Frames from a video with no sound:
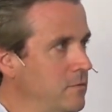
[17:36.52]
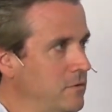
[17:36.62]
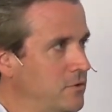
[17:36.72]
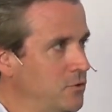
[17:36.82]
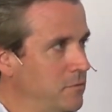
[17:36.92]

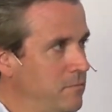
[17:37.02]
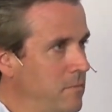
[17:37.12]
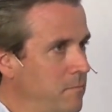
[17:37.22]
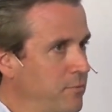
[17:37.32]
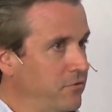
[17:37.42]

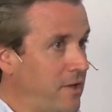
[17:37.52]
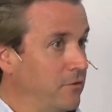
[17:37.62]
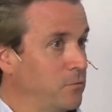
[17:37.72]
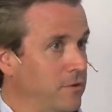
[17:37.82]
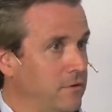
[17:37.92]
should present
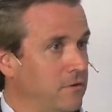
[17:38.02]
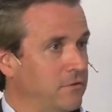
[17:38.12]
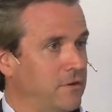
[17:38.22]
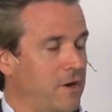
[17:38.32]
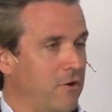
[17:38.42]
us with a, a
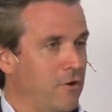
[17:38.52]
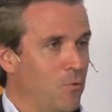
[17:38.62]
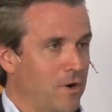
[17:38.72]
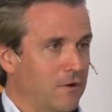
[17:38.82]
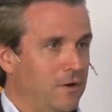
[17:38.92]
scenario
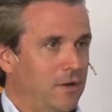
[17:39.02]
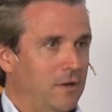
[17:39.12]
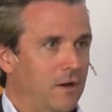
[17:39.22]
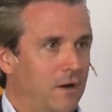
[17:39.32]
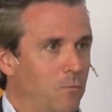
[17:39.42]
where
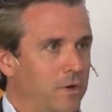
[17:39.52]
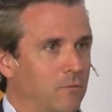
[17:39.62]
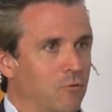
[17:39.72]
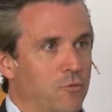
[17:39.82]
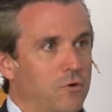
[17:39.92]
uh, we
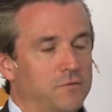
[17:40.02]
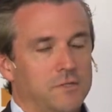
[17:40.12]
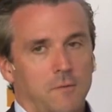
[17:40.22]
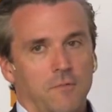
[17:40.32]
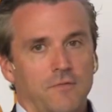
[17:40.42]
can remove
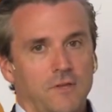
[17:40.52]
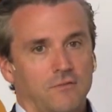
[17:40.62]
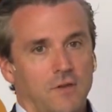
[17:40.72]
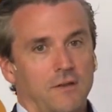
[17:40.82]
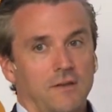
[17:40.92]
some of these
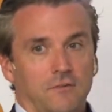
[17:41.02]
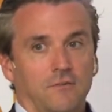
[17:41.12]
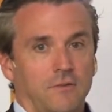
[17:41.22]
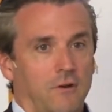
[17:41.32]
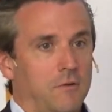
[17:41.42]

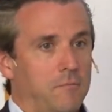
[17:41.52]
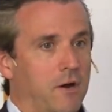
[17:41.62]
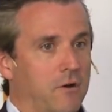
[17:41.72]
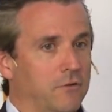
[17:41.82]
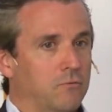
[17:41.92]
unnecessary
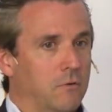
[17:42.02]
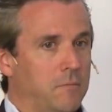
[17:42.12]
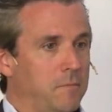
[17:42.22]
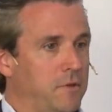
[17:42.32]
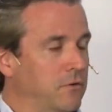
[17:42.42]
barriers where
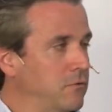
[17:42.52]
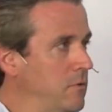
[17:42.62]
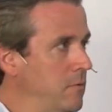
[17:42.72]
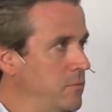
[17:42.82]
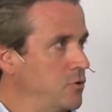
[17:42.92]
maybe there's
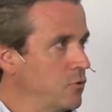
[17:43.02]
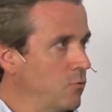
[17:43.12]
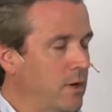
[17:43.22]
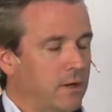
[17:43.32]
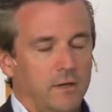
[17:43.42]
a mutual
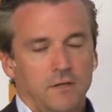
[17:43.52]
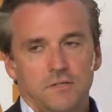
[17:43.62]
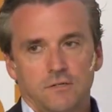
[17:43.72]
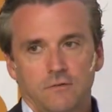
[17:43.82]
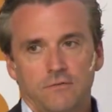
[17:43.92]

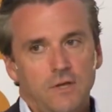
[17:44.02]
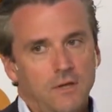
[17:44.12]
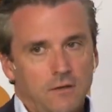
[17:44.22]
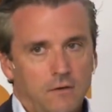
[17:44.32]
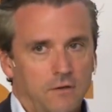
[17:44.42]
recognition of
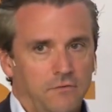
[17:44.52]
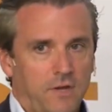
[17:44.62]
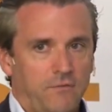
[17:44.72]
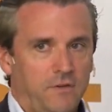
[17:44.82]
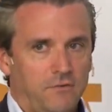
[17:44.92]
uh,
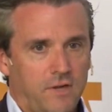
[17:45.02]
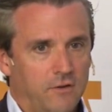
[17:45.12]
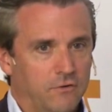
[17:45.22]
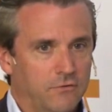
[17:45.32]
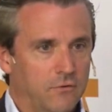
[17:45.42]
safety
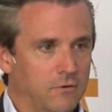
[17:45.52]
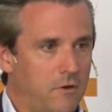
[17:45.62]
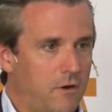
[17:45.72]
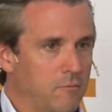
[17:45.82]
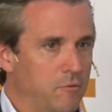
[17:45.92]
standards for
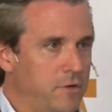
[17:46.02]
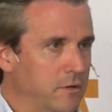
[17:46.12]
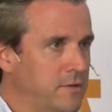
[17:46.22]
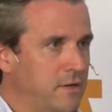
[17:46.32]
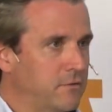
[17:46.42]
automobile
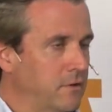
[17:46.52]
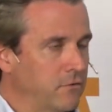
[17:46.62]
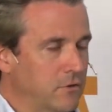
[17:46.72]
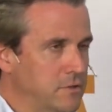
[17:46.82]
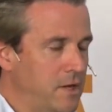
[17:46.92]
testing,
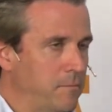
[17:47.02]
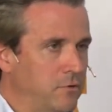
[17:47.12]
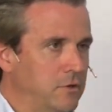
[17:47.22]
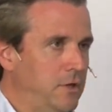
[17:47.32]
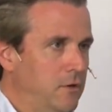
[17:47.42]
for
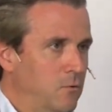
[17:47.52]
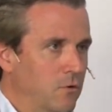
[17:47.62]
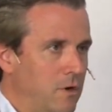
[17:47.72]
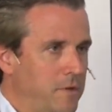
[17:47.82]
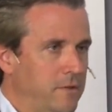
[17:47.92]
example,
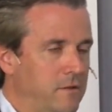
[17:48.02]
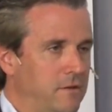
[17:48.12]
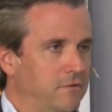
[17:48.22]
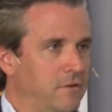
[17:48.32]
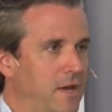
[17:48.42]
or I mean,
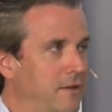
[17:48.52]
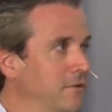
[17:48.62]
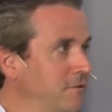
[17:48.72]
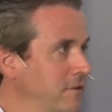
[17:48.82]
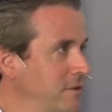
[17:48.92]
it's an
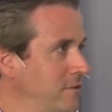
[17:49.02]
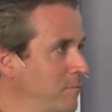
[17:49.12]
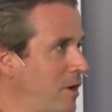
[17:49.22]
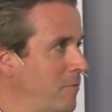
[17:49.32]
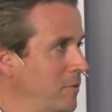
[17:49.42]
endless list and
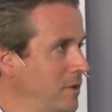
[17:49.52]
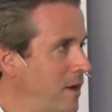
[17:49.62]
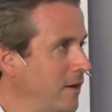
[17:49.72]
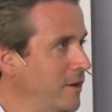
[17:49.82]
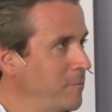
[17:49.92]
probably
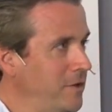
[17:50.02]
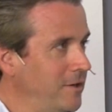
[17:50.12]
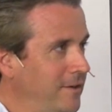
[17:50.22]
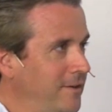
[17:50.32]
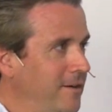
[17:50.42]
not going to be
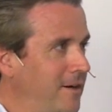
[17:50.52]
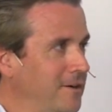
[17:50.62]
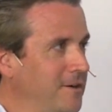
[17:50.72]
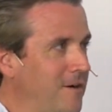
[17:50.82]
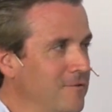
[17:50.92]
uh,
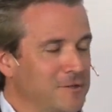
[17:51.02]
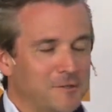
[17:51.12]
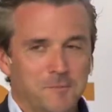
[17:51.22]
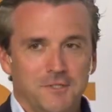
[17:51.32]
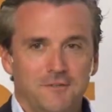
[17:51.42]
covered
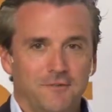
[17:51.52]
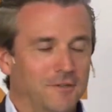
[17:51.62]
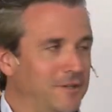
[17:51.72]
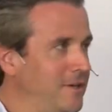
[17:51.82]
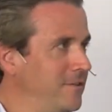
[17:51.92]

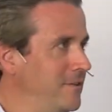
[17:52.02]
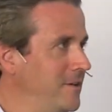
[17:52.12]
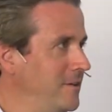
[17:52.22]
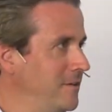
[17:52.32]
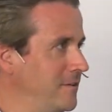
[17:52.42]
specifically in,
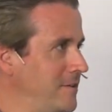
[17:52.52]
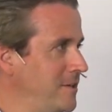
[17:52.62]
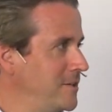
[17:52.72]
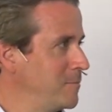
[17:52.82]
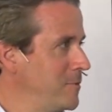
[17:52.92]
in
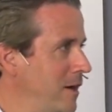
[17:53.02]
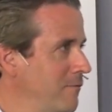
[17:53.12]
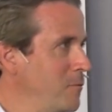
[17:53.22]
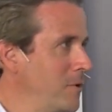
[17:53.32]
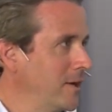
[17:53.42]
TTIP, not if
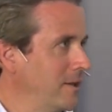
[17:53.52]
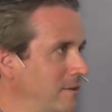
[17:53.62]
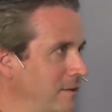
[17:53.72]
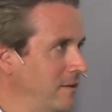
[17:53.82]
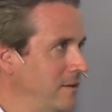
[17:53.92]
we want to get it
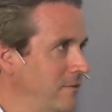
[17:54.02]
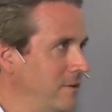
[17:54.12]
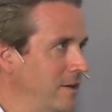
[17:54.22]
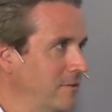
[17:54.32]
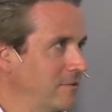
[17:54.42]
done in the
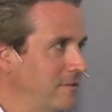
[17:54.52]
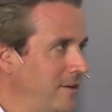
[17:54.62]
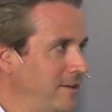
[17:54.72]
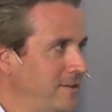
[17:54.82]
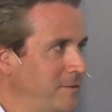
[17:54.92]
next
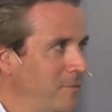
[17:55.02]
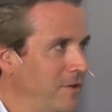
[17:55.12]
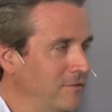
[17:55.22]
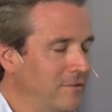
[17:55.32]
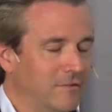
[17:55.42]
18
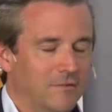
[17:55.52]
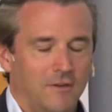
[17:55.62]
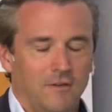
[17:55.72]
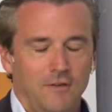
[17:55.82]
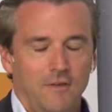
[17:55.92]
months, as
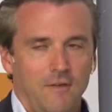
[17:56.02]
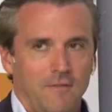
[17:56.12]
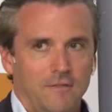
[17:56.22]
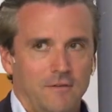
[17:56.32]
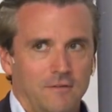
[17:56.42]
uh,
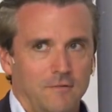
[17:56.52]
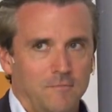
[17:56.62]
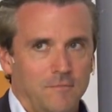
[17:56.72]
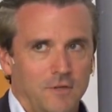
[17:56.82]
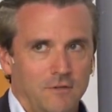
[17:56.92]
the
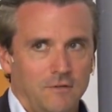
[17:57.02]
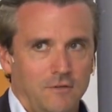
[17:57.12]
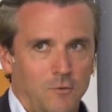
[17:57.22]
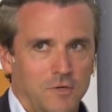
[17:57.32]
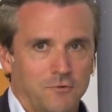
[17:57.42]

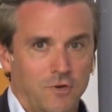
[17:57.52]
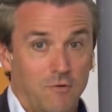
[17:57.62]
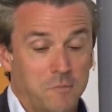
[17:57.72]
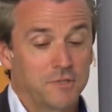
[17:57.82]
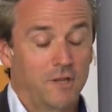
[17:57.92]
U.S. Trade
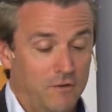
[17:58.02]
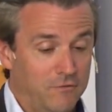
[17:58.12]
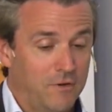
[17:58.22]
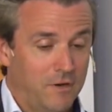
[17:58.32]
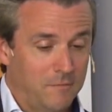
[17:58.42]
Representative
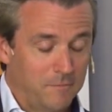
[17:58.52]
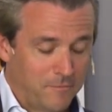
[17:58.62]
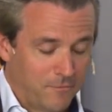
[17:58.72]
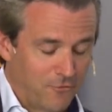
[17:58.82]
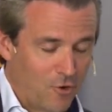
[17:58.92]
um,
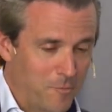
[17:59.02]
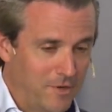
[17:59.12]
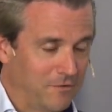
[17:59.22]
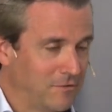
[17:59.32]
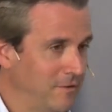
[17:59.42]
Froman
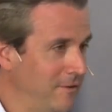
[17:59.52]
has